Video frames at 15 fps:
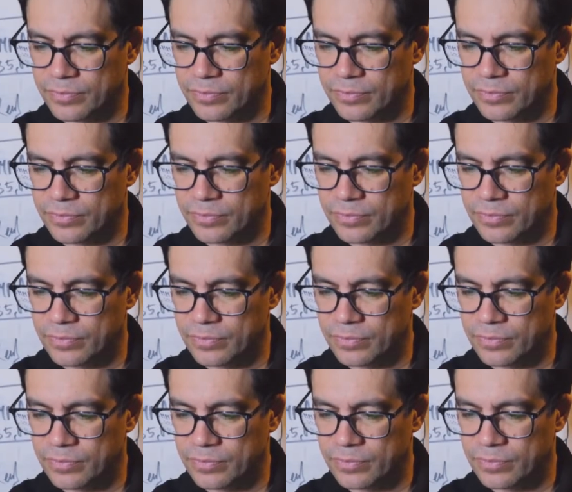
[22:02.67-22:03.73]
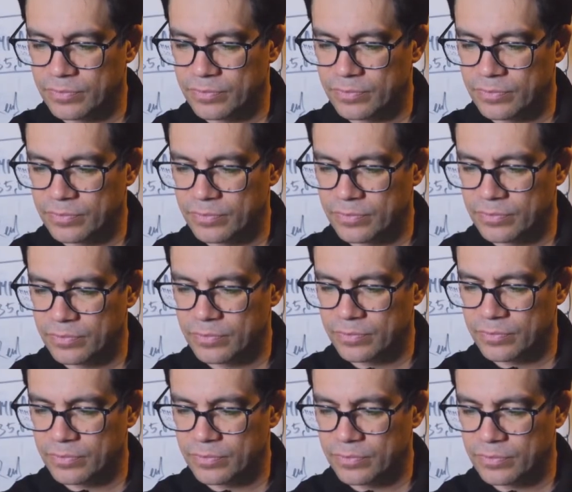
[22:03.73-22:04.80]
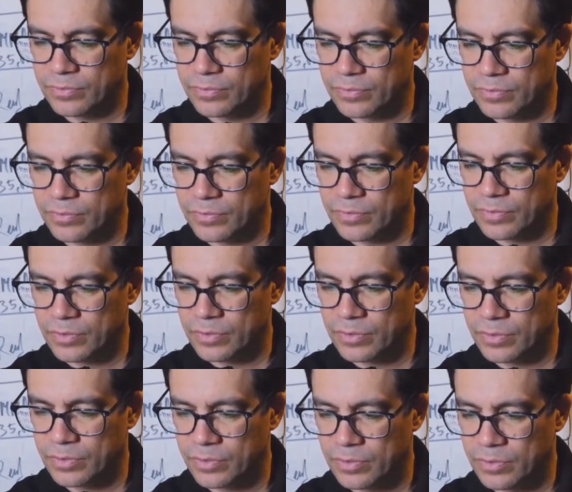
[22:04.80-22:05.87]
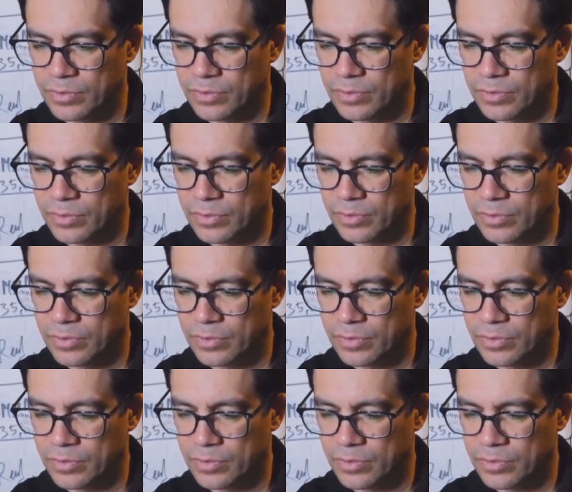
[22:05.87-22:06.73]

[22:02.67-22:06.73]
No one is speaking in this clip.